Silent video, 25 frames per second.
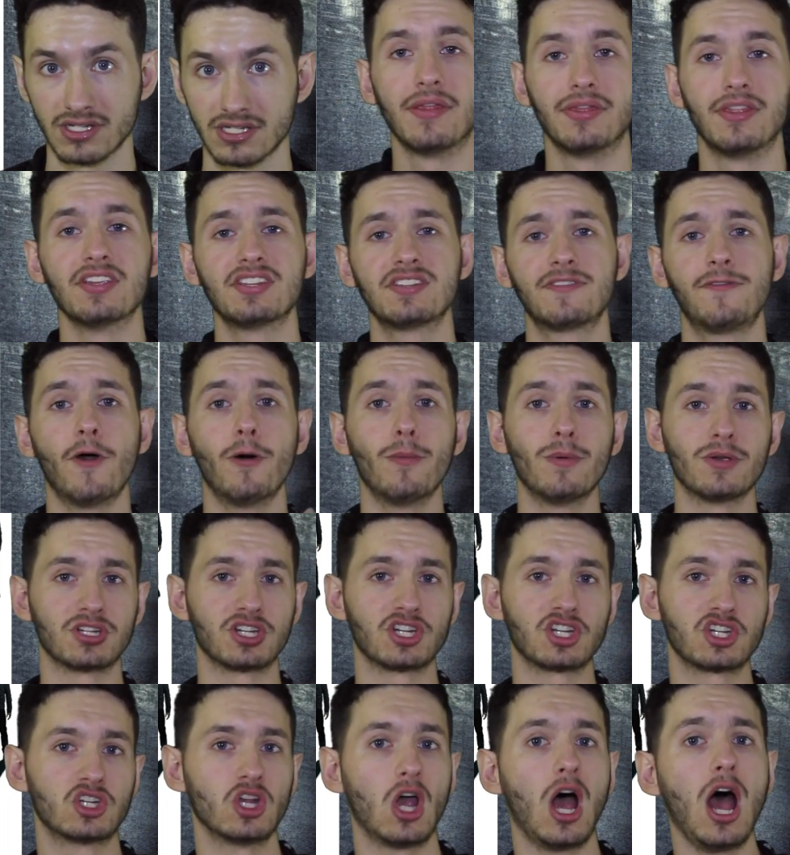This film is
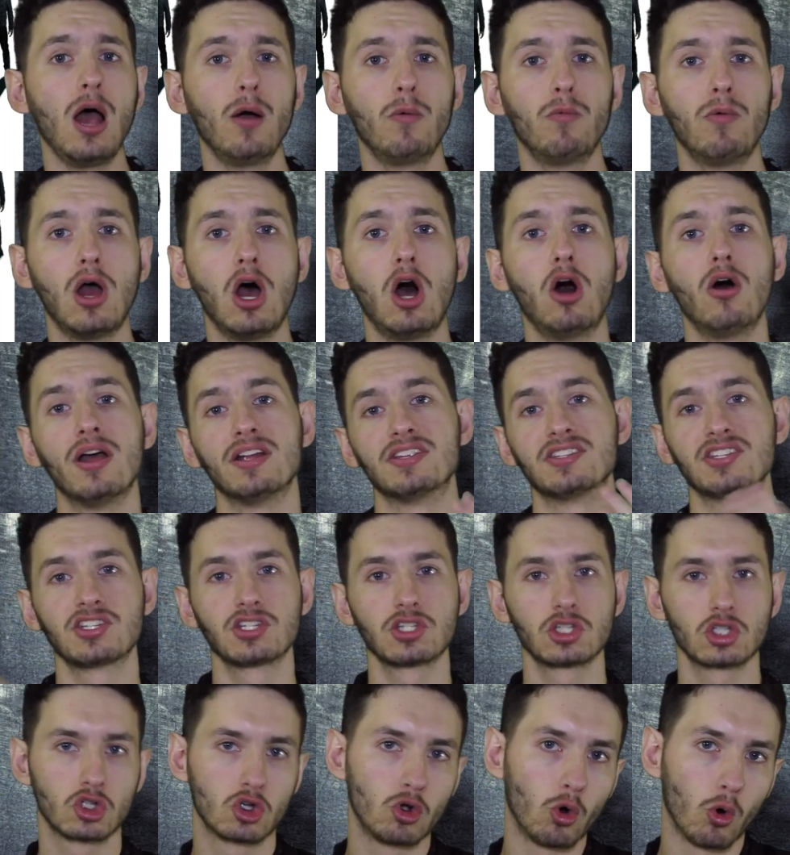shot well, it's
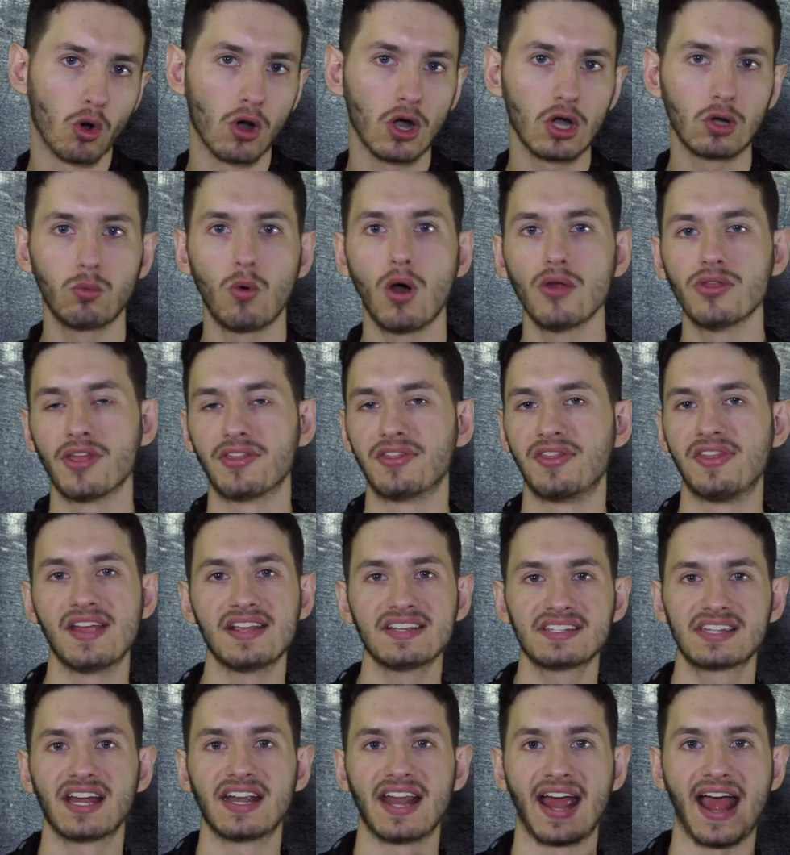scored well, the
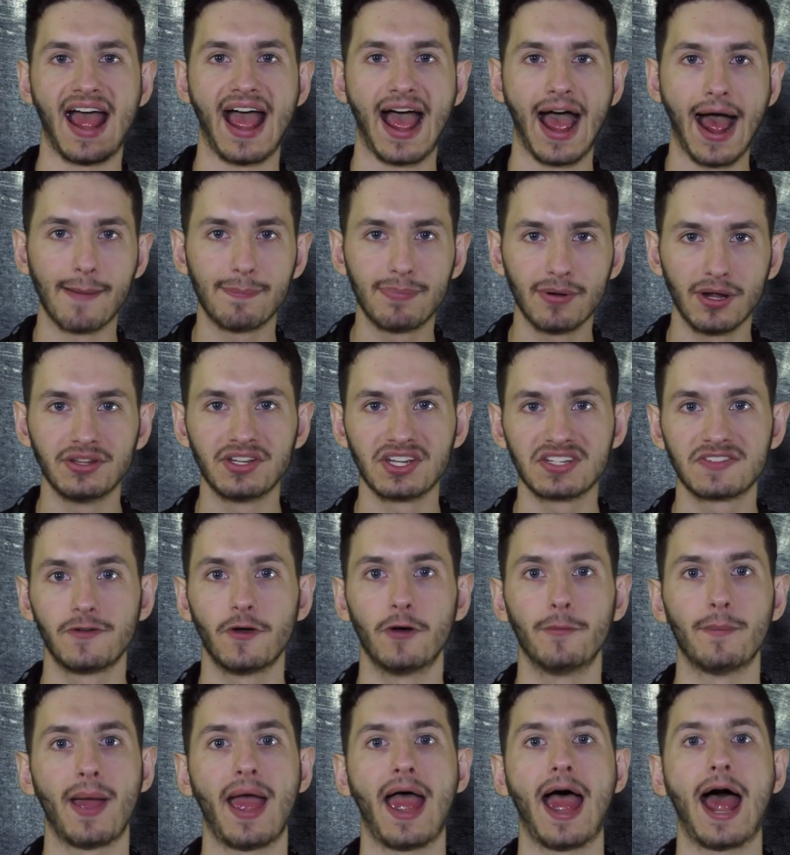things that happened in this
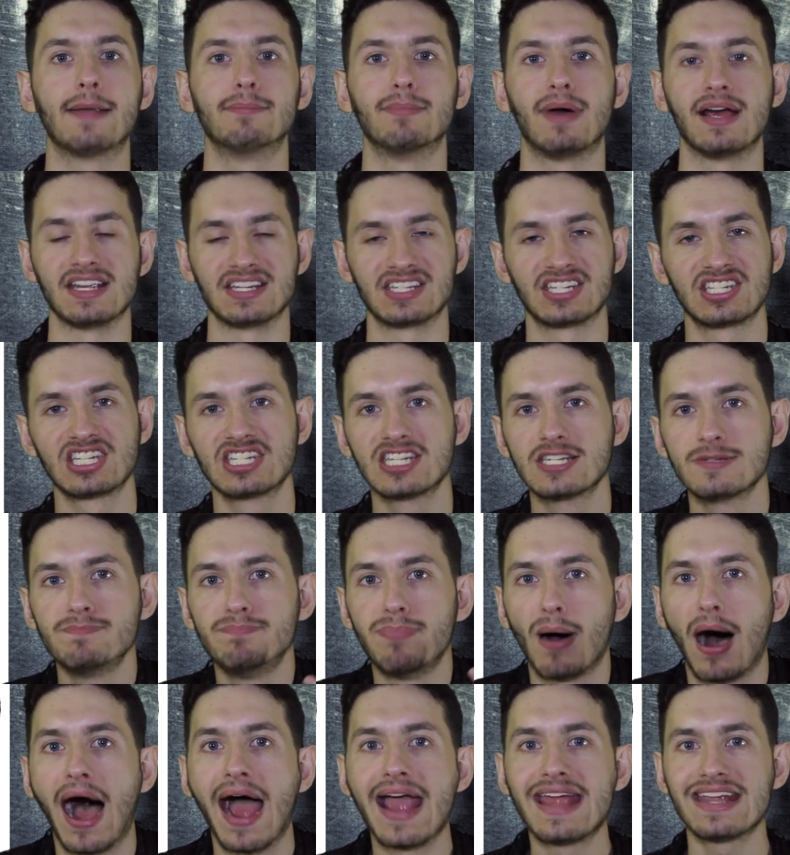film had my
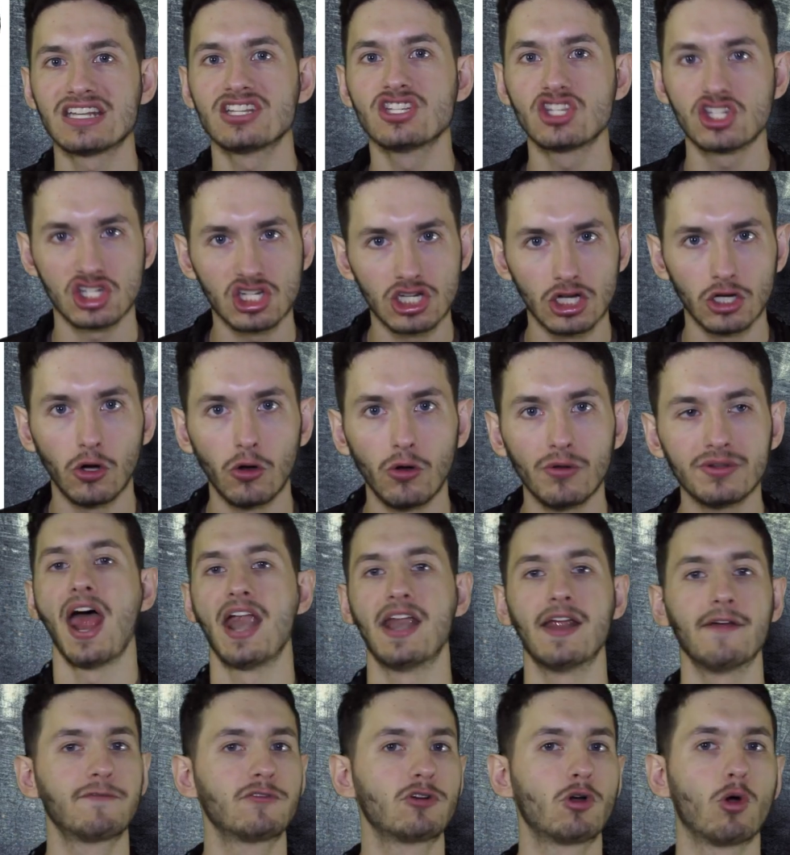spine chilled,
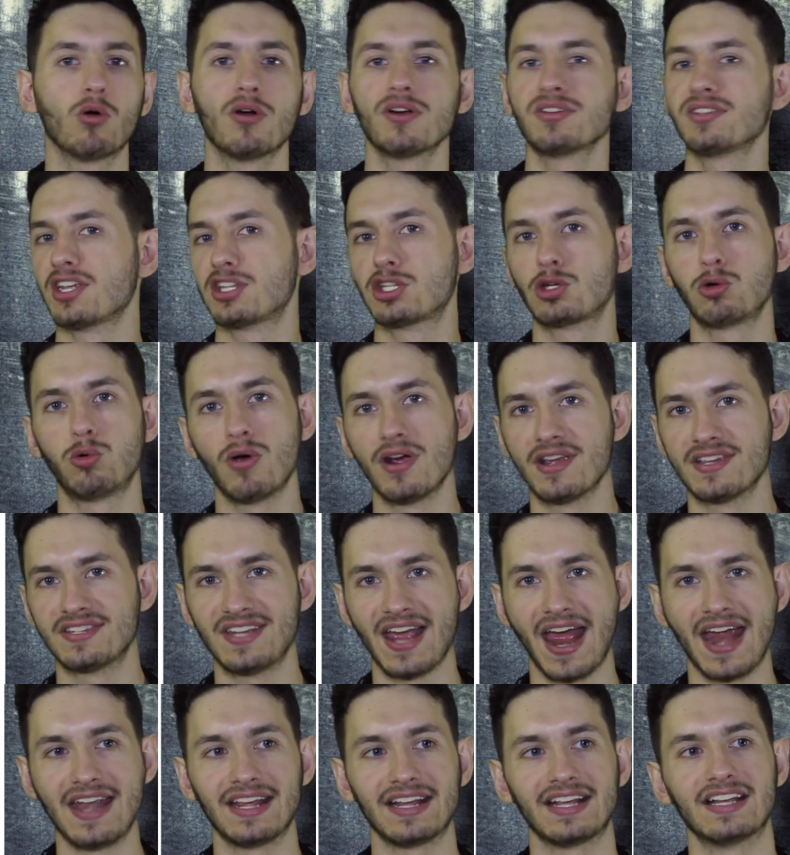and of course the twist
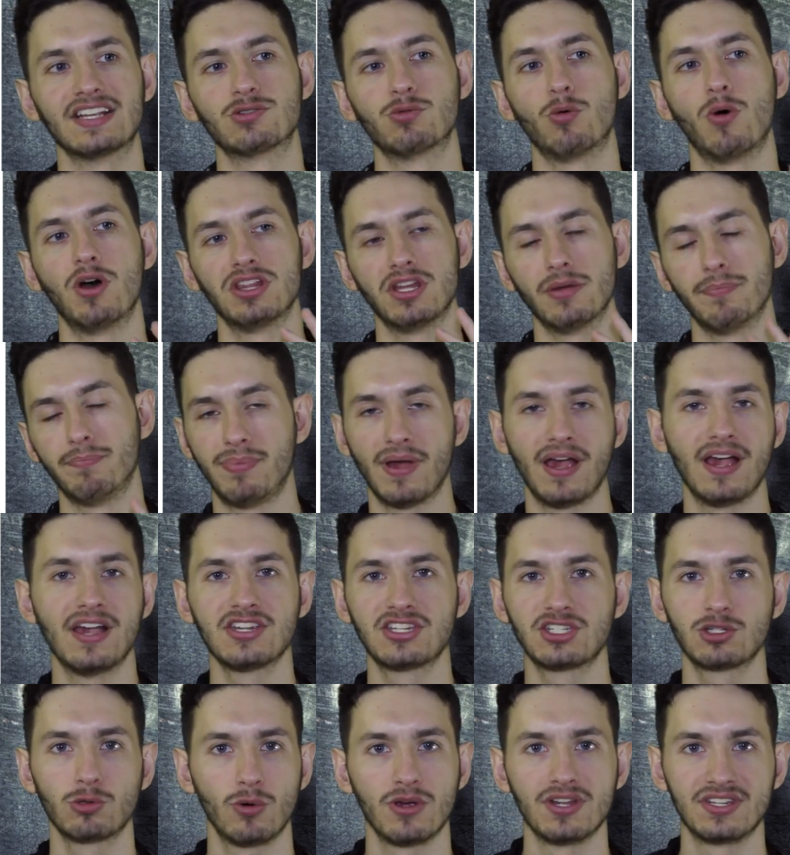ending is one of the
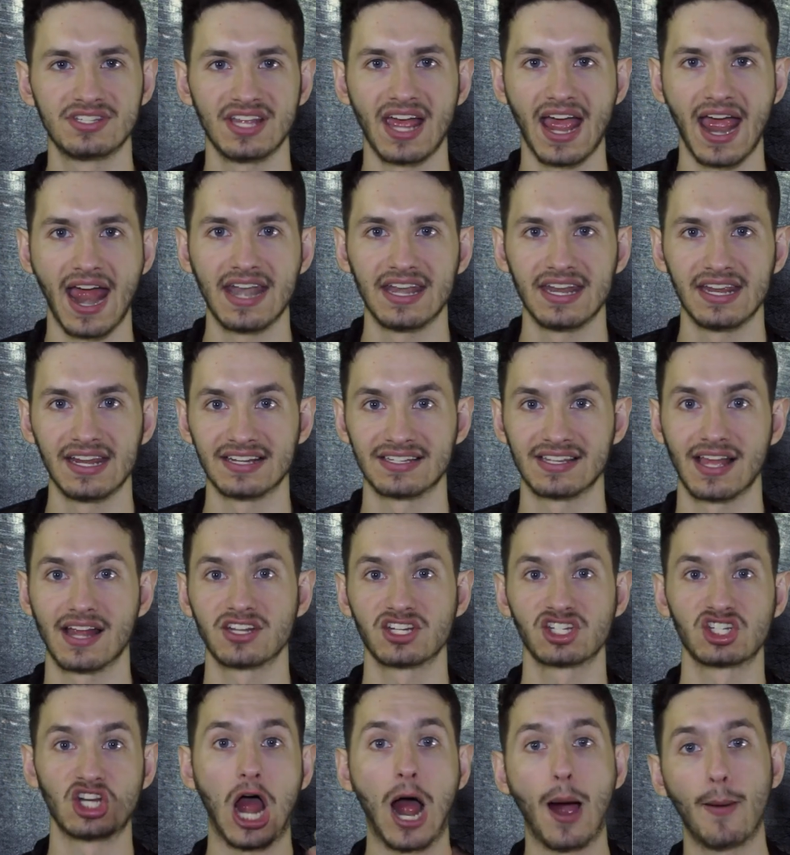best twist endings that
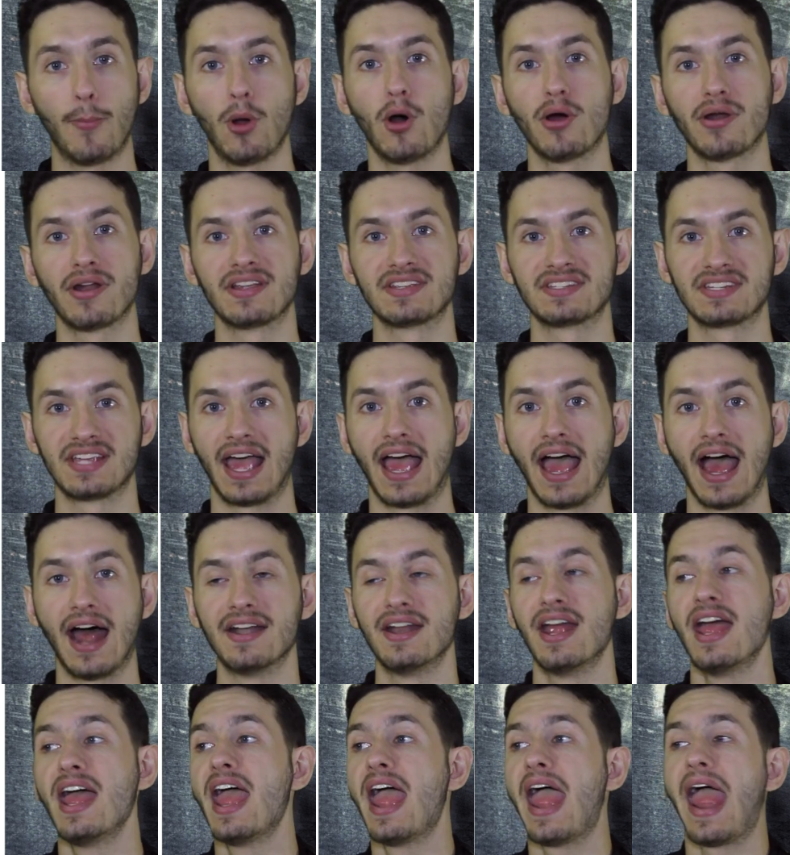Shyamalan has
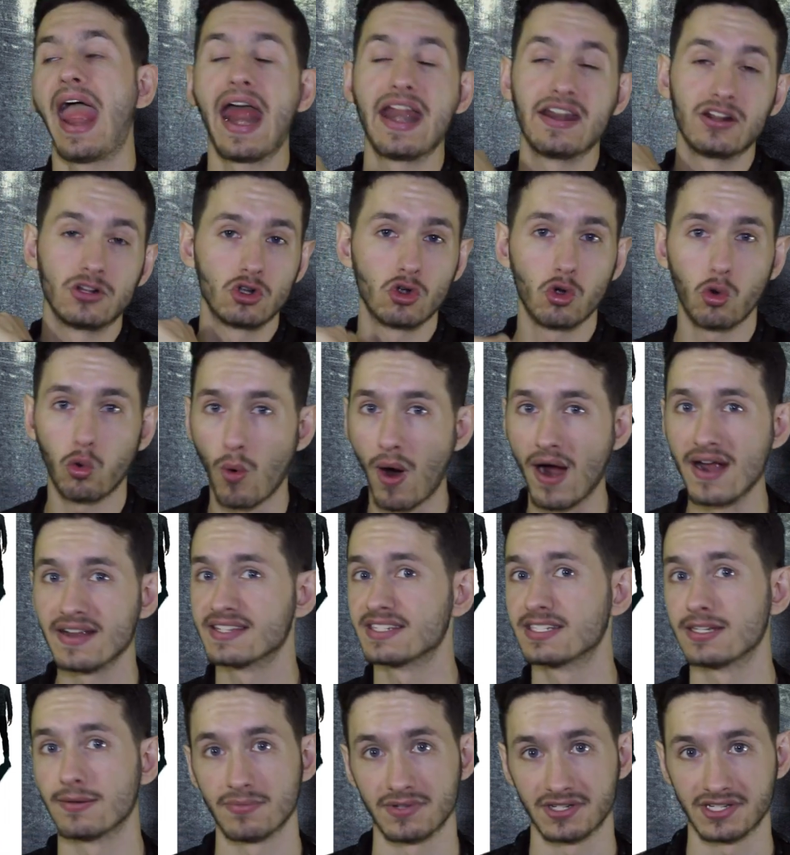had in quite
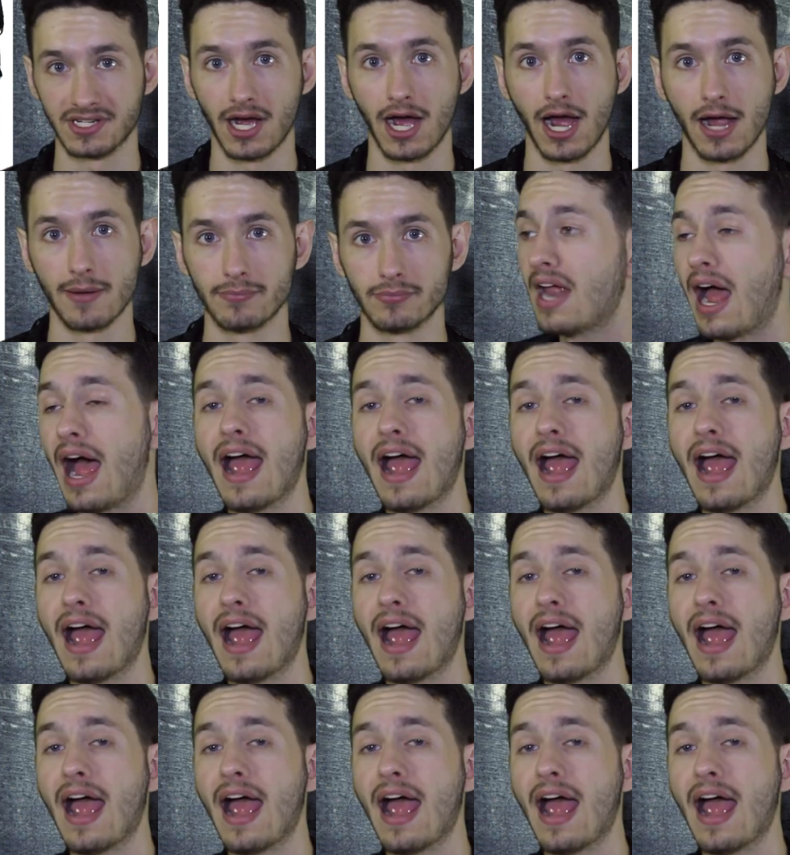some time.